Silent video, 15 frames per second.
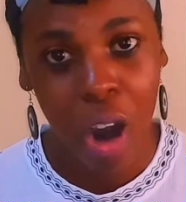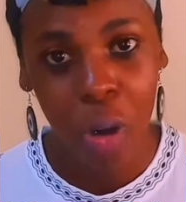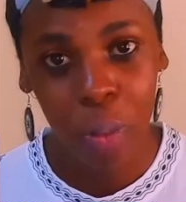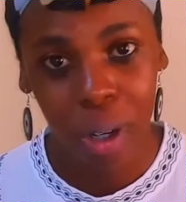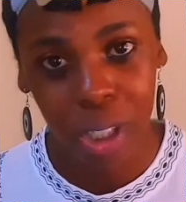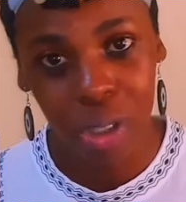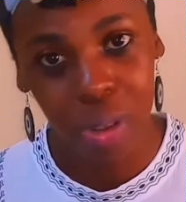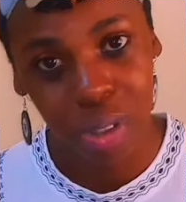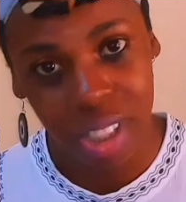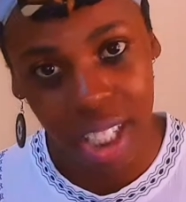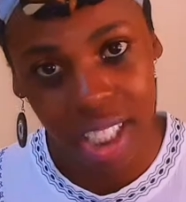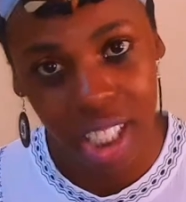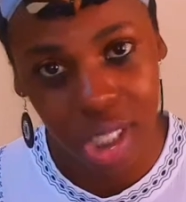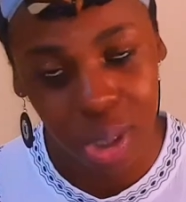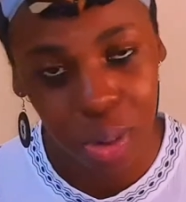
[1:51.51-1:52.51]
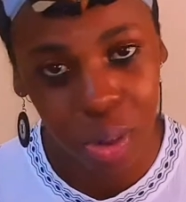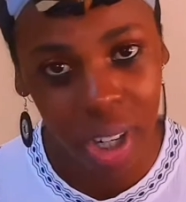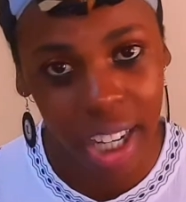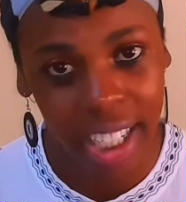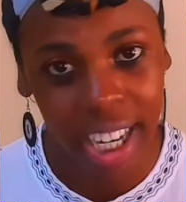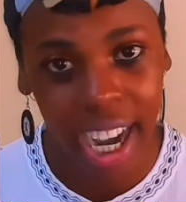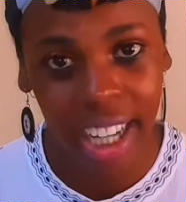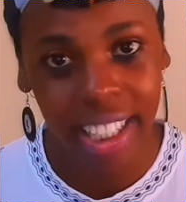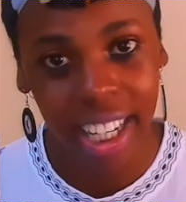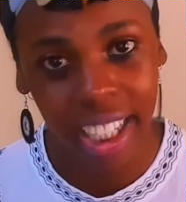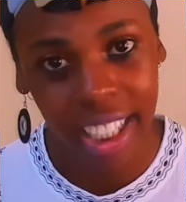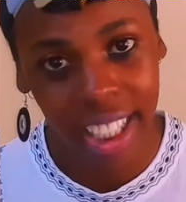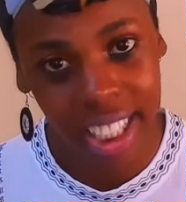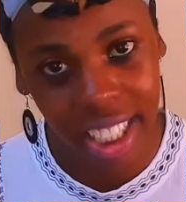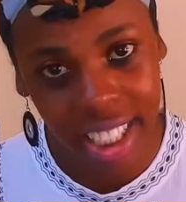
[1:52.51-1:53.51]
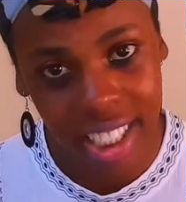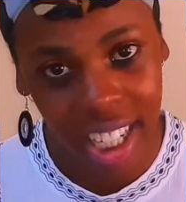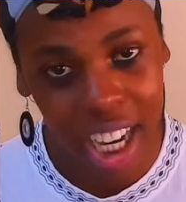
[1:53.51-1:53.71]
went to Sunday school like other kids,